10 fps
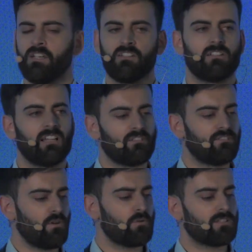so that the
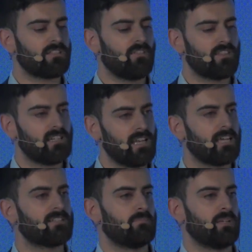focus of the
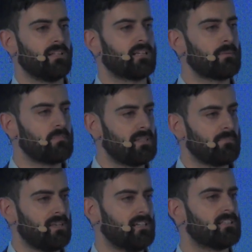next meal can be the
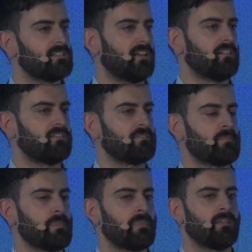meal itself,
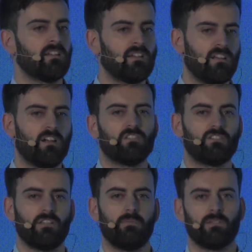not the
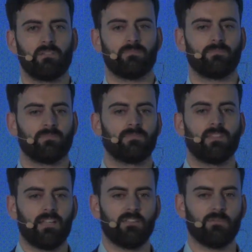treatment.
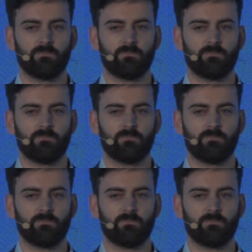Thank you.